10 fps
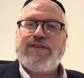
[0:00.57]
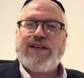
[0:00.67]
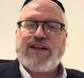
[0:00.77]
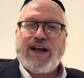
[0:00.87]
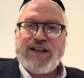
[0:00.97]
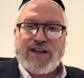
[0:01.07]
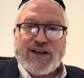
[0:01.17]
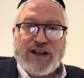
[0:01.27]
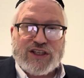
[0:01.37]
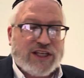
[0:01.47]
to Kol
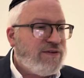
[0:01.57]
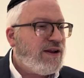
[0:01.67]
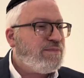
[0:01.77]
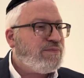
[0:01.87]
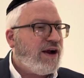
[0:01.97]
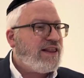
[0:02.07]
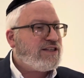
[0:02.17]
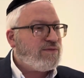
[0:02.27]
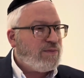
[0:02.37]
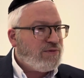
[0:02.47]
Koshira in
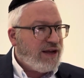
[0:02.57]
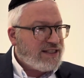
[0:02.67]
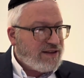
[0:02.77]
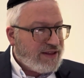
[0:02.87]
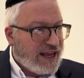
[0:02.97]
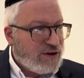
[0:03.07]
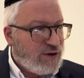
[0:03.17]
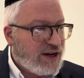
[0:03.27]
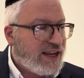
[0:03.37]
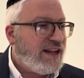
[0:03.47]
partnership with
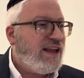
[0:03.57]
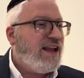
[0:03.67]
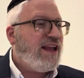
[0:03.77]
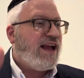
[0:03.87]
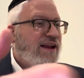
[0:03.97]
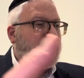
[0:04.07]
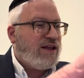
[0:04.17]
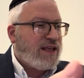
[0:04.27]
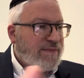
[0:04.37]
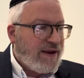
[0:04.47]
Breslev.org, and I
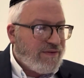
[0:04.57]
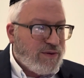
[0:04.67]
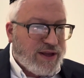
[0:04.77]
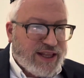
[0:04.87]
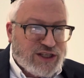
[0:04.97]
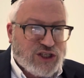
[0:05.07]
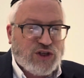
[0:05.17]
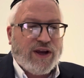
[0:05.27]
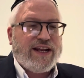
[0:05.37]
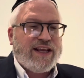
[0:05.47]
welcome everyone that's
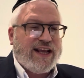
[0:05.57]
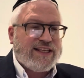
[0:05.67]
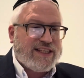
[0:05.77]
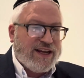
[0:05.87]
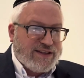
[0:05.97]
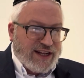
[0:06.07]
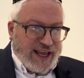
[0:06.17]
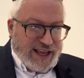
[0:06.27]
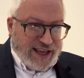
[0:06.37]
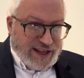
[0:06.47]
joining us here
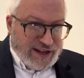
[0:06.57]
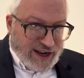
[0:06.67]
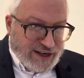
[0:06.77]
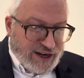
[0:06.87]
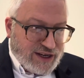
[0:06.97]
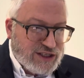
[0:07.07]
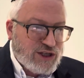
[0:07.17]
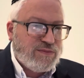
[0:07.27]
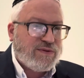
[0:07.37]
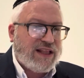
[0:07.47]
today in on our
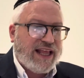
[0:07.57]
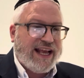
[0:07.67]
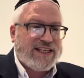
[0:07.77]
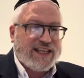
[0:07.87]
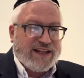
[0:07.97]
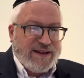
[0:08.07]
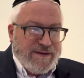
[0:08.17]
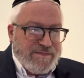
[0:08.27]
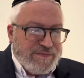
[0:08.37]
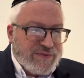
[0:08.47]
Zoom class and
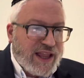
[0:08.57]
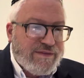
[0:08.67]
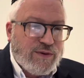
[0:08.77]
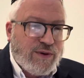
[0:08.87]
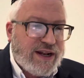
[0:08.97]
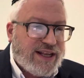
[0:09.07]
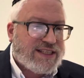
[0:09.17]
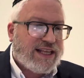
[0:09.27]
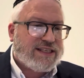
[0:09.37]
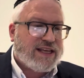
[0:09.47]
everyone else
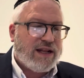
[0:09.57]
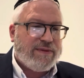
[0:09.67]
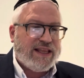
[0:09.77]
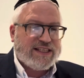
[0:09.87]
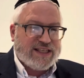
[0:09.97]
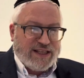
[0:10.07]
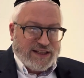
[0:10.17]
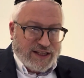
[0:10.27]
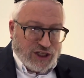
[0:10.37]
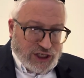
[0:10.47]
that's going to be listening
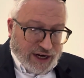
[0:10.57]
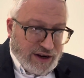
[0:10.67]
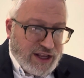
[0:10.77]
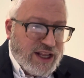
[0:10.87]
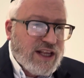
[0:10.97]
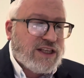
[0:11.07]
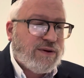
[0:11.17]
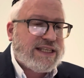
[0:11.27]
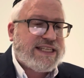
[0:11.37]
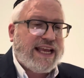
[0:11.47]
to the share. So
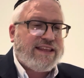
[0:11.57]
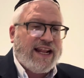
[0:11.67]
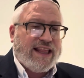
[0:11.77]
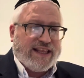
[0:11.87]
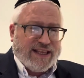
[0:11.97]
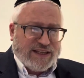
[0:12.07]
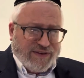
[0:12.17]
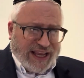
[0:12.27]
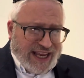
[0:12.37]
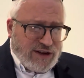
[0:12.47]
we say today like this,
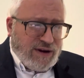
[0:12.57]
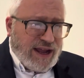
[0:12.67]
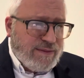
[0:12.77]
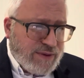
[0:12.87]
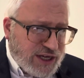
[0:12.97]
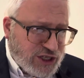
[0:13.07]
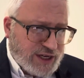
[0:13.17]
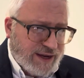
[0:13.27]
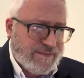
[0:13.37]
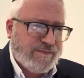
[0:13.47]
Vayikra El Ma'isha,